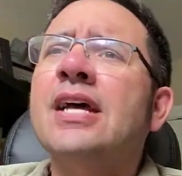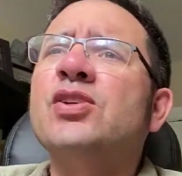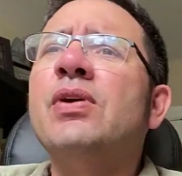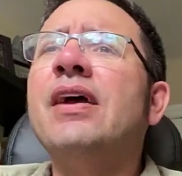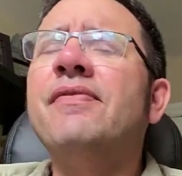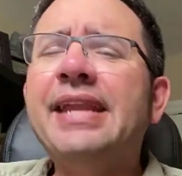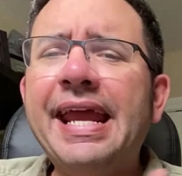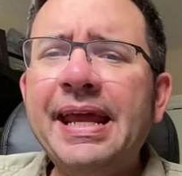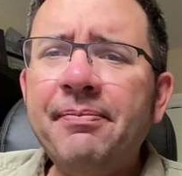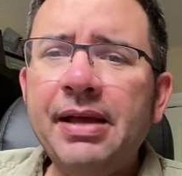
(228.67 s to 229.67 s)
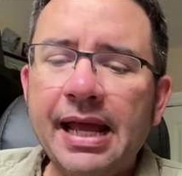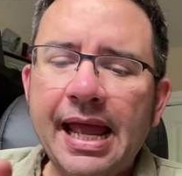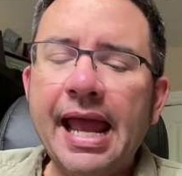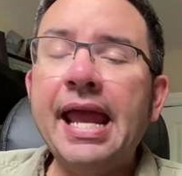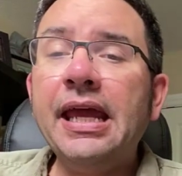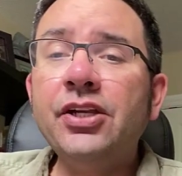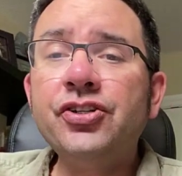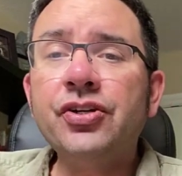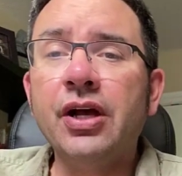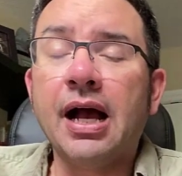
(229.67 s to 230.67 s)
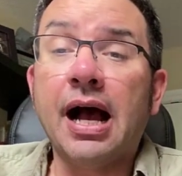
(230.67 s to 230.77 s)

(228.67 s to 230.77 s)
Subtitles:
So we have name, age.